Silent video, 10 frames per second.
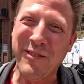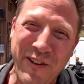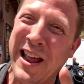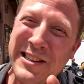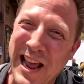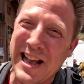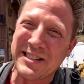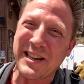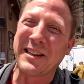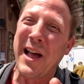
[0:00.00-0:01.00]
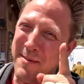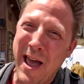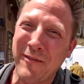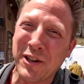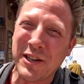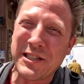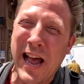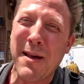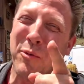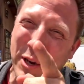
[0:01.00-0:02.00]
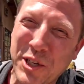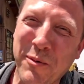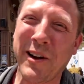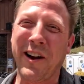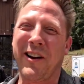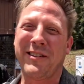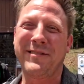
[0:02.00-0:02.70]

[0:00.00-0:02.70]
Fantastic. I'm having a good time. Wish you were here.